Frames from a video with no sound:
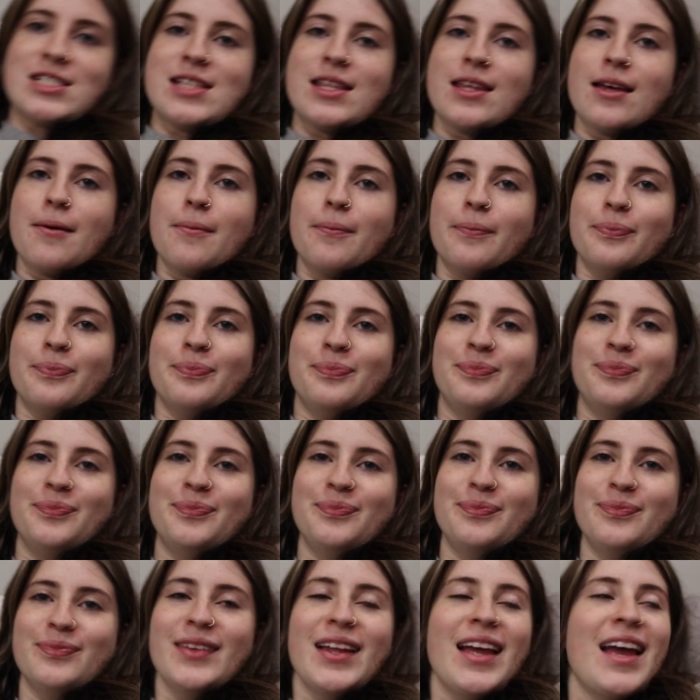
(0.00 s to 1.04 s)
of them,
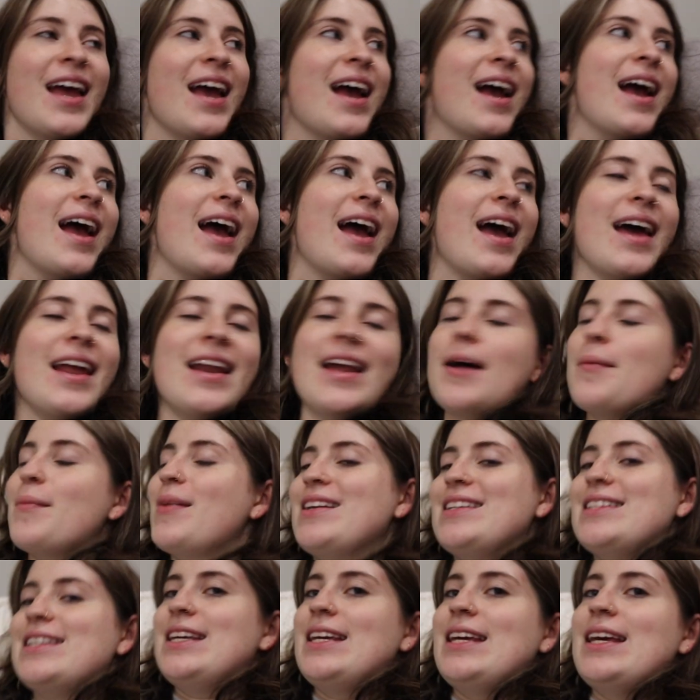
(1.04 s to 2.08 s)
and I have
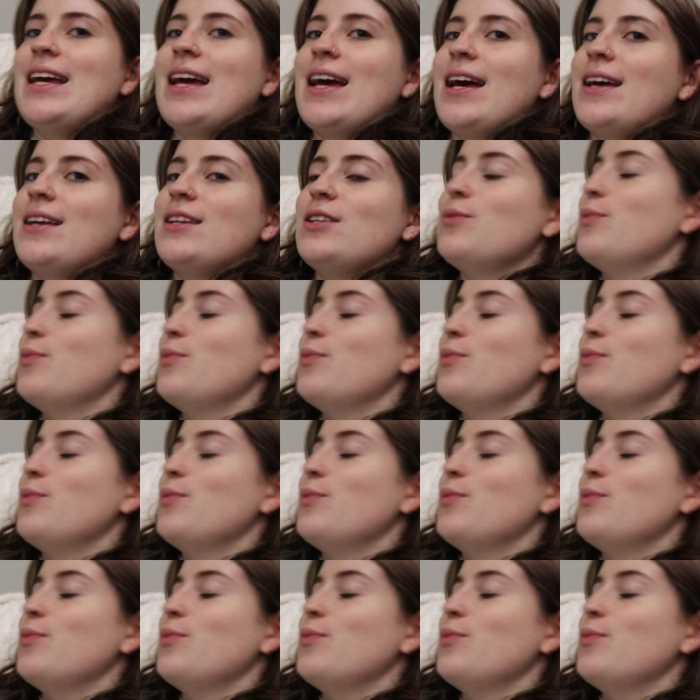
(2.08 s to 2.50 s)
my tea